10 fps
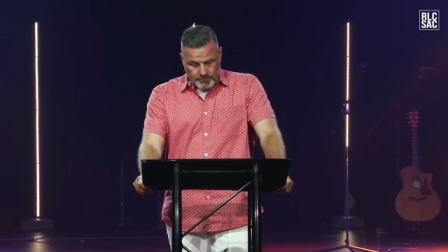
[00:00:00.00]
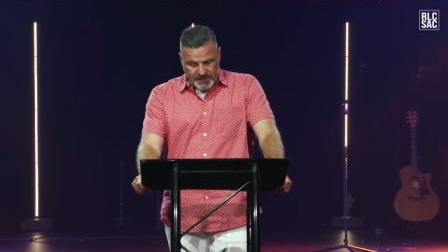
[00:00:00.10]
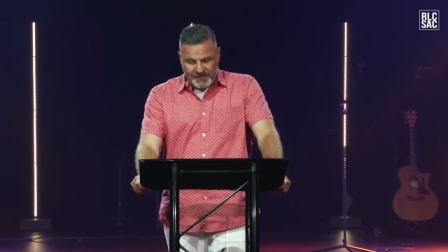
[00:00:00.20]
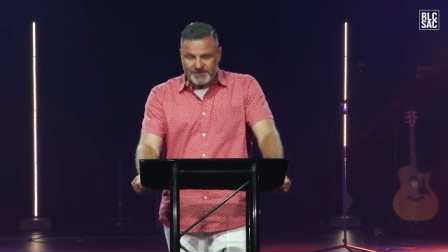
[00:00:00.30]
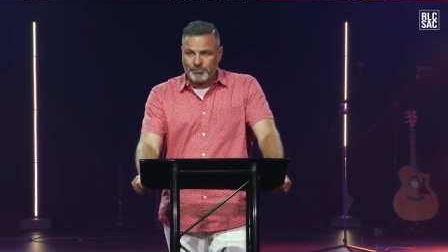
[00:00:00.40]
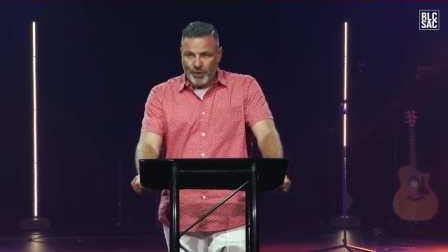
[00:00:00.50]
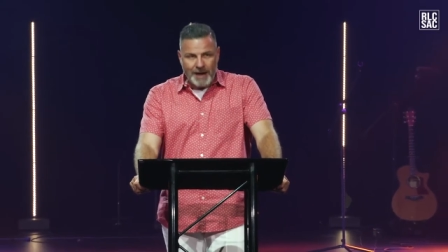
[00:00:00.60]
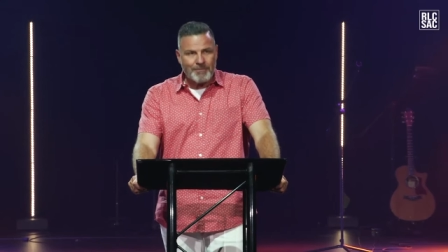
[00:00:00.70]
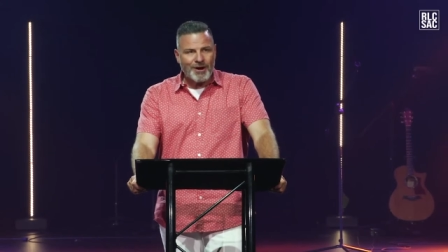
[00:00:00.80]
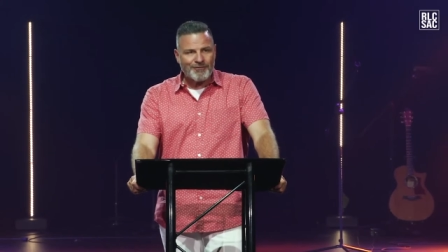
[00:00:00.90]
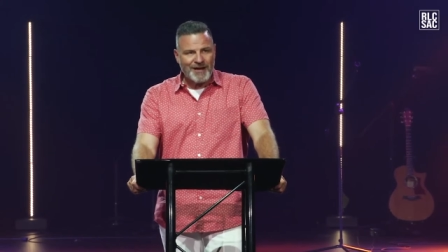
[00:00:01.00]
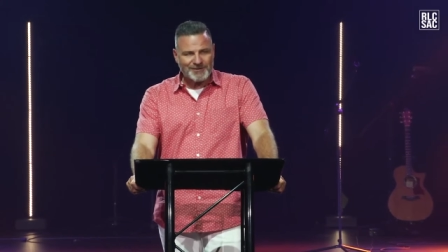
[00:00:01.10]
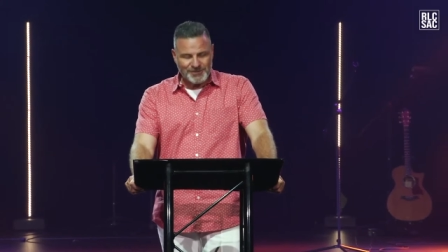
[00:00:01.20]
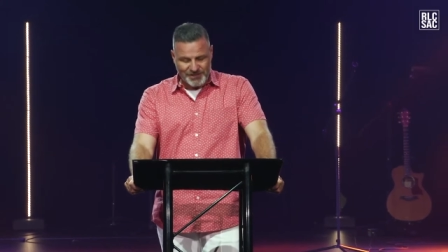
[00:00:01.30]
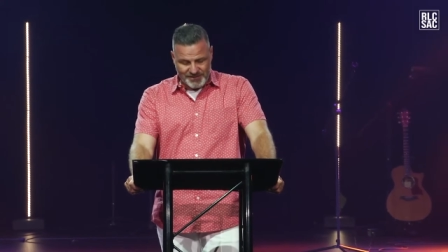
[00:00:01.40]
because Grandma
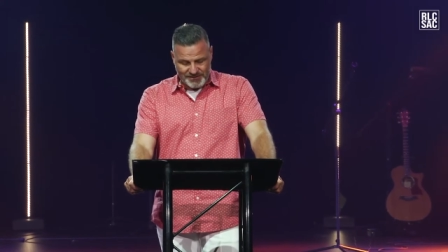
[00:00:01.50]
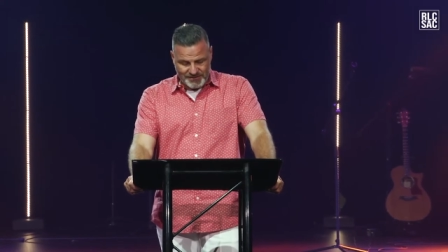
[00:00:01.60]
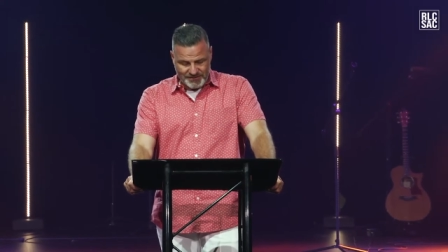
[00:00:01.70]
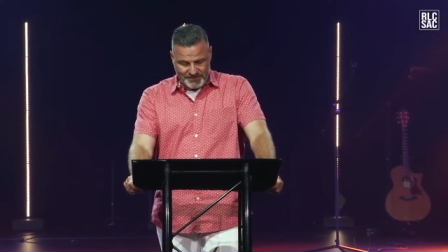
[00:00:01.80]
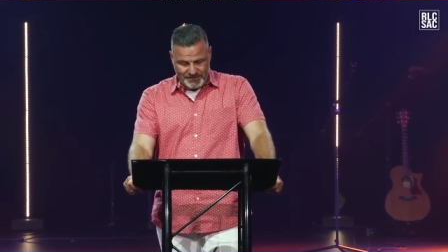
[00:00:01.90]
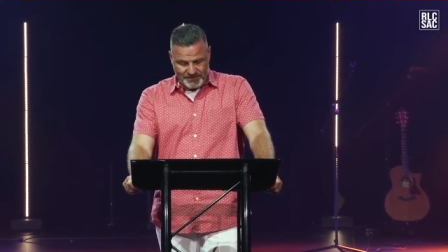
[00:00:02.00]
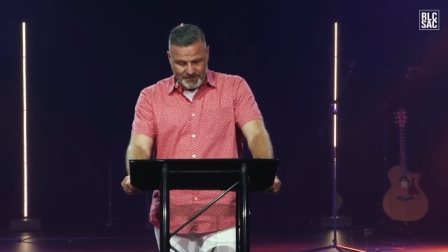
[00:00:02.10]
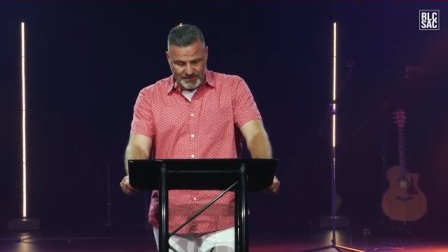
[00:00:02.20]
found Jesus.